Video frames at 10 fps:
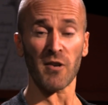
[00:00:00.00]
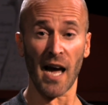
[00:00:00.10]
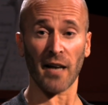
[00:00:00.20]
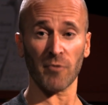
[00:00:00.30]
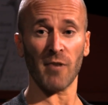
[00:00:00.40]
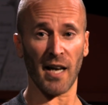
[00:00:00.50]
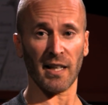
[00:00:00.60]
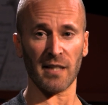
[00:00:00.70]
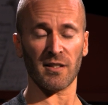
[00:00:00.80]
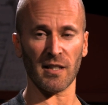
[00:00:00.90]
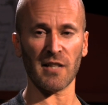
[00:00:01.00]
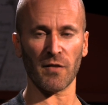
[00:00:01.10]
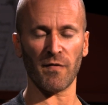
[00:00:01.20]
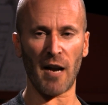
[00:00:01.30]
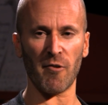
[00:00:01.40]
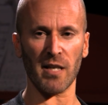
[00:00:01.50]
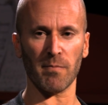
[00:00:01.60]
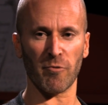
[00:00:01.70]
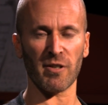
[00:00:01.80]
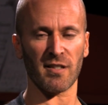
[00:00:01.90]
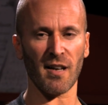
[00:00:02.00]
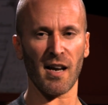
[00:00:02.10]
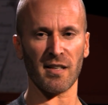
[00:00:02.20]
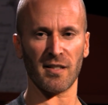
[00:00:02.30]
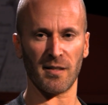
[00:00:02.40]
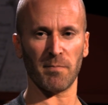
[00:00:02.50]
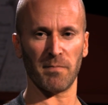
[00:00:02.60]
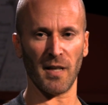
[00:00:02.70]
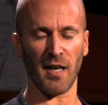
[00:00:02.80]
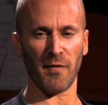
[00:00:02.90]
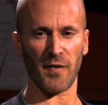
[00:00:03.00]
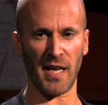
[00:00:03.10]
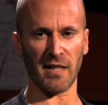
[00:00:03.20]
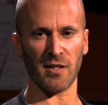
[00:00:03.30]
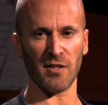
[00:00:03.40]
yeah, you're right. It's it's a very precise uh, thing to